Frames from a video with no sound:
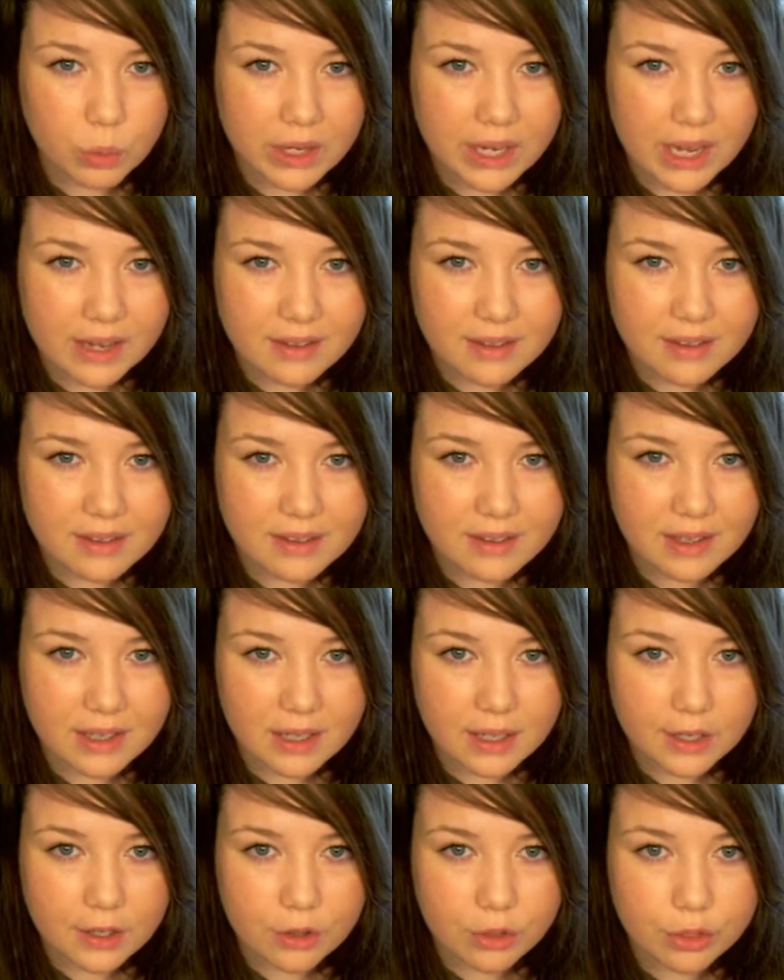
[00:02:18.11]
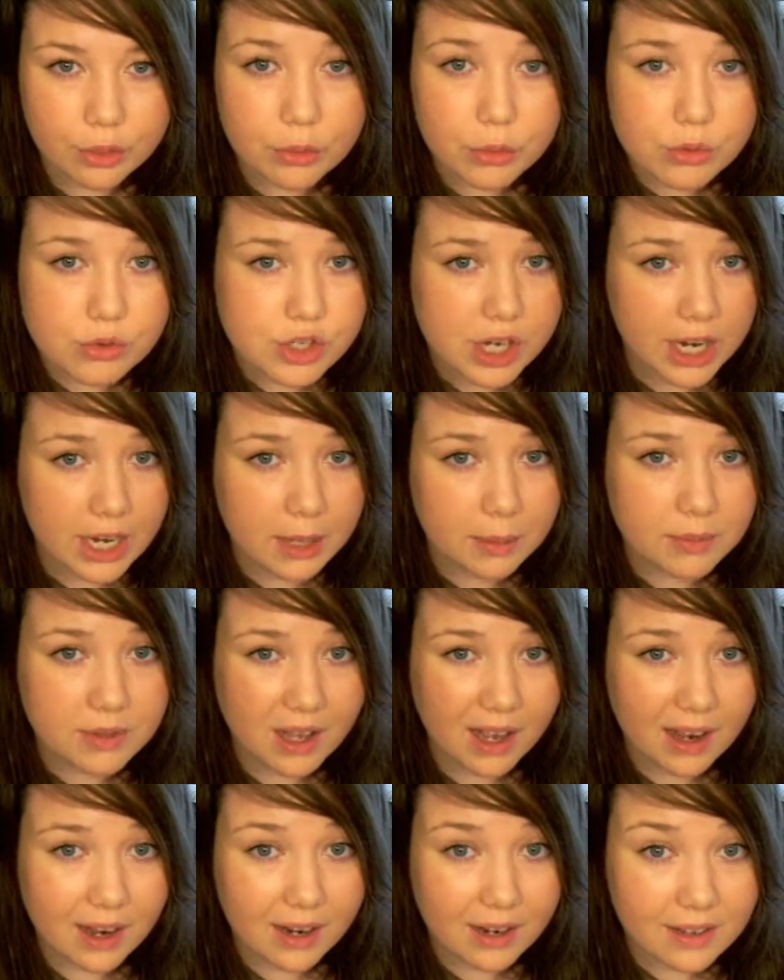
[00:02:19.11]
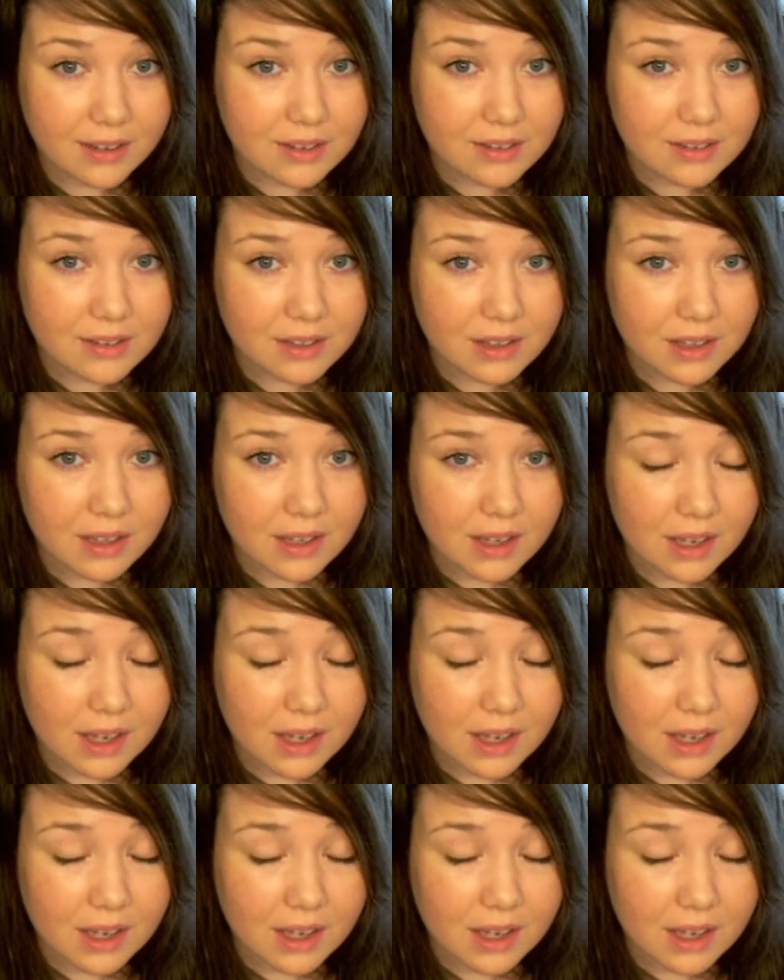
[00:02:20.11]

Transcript: we got to see through Jacob's eyes.